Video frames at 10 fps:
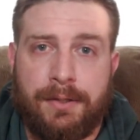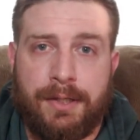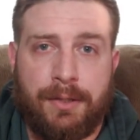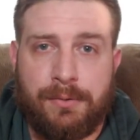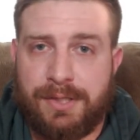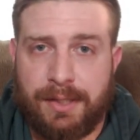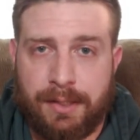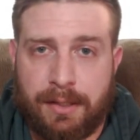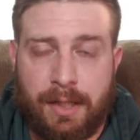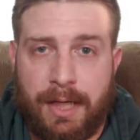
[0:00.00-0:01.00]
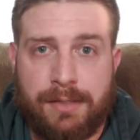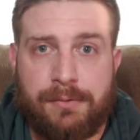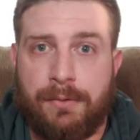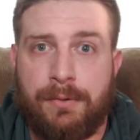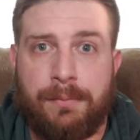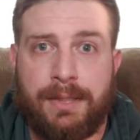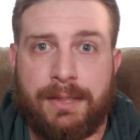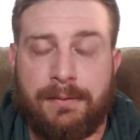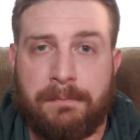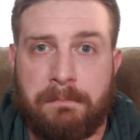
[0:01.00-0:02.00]
going to go sit in a classroom
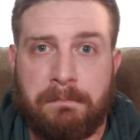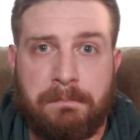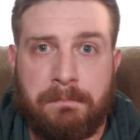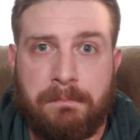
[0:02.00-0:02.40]
and